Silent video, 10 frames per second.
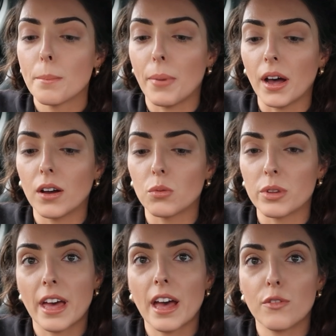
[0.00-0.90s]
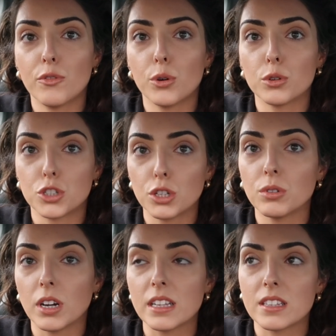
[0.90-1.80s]
But we're there for two
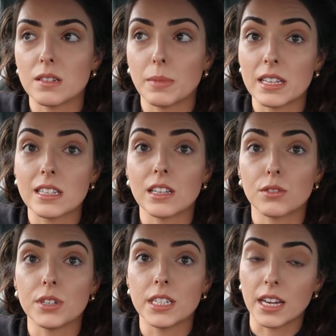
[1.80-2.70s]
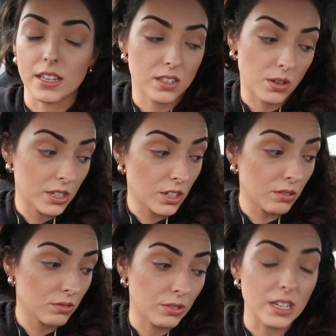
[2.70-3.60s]
nights and basically three days, so I
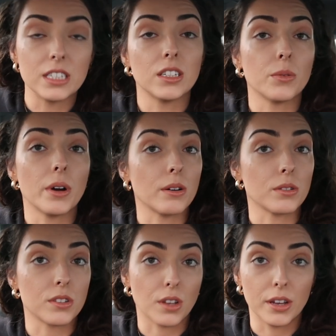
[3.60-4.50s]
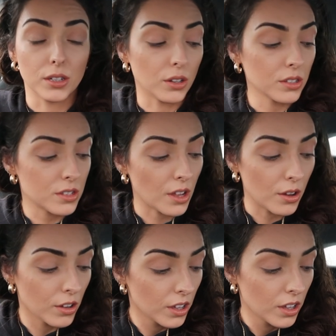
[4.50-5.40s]
don't really know what else is going on. So